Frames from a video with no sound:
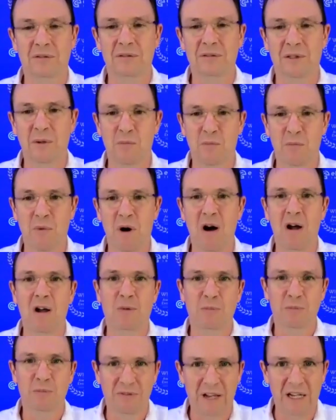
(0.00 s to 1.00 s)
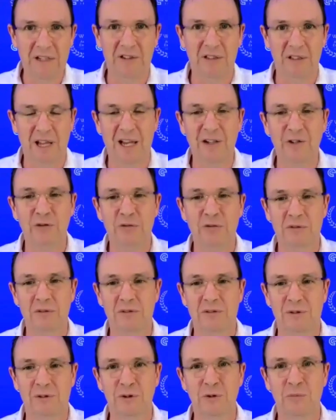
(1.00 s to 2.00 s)
My observation is angel
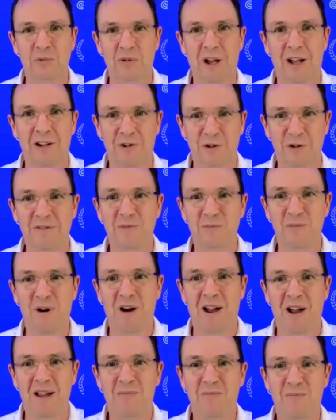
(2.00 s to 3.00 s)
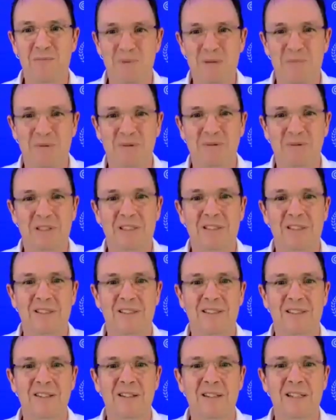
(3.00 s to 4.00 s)
groups are driven by people. It's
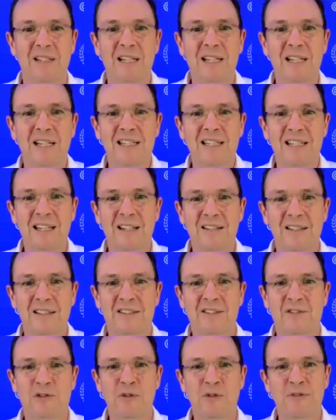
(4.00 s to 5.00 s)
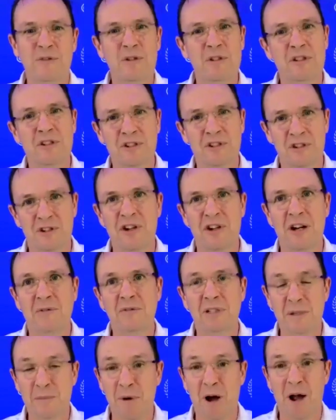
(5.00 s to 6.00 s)
not, it's driven
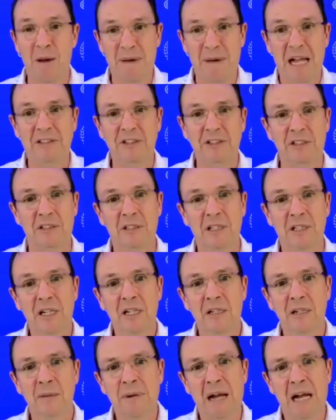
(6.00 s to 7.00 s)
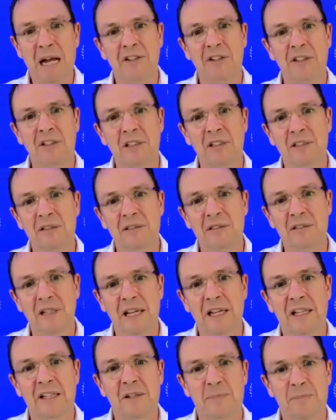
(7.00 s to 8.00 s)
generally by passionate
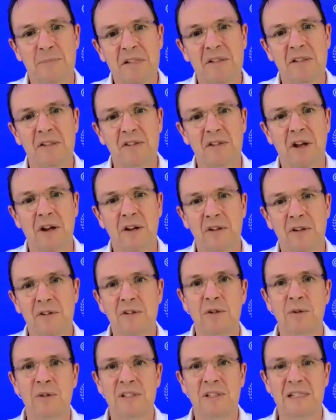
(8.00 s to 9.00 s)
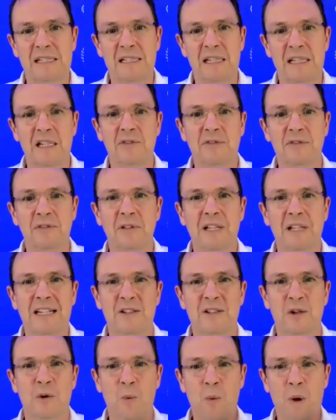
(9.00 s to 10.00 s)
ex-business owners who are successful, and
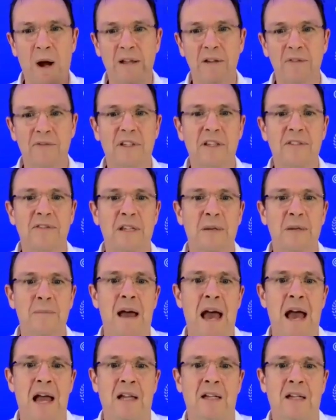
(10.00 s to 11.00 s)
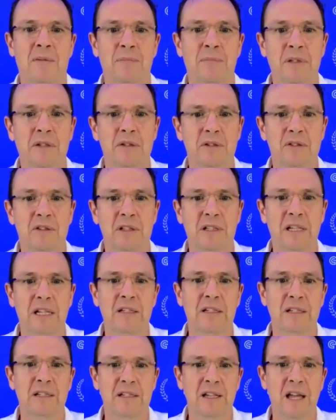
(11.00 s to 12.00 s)
it's a way of giving back, because at the end
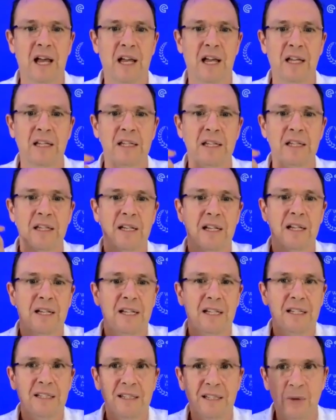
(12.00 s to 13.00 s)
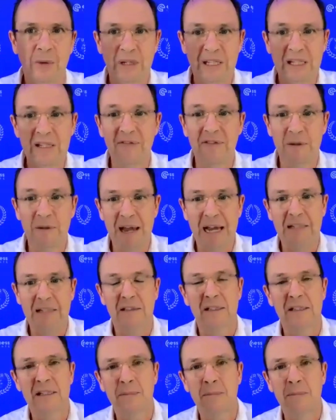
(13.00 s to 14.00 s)
of the day, we're giving back to these